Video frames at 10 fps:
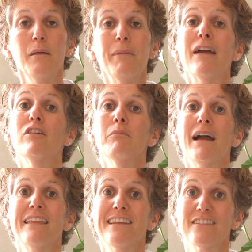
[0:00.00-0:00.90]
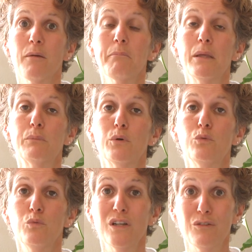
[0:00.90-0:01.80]
Bear in mind that some people
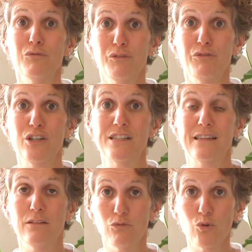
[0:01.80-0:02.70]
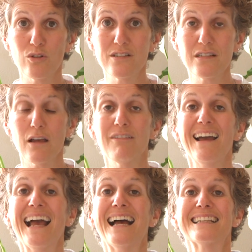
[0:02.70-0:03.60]
will refer to the raw stuff
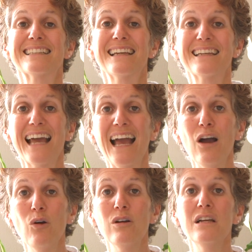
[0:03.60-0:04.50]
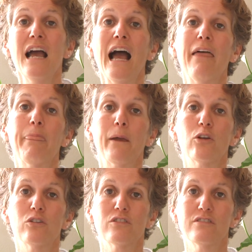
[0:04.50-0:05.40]
as cacao and the
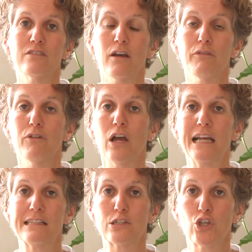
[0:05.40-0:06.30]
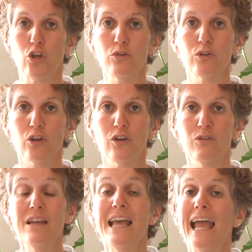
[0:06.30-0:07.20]
cooked stuff as
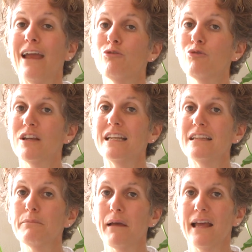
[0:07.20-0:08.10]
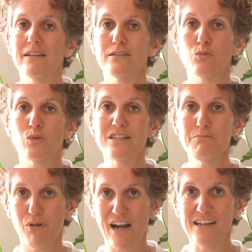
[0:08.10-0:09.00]
cocoa. It really depends
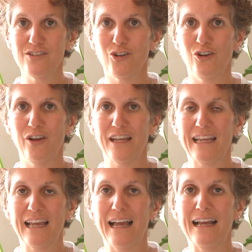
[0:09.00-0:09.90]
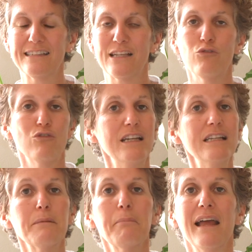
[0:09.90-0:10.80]
which brand you're looking at. It really
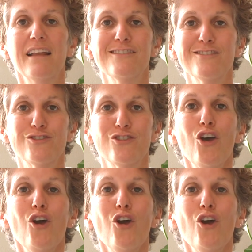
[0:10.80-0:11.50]
depends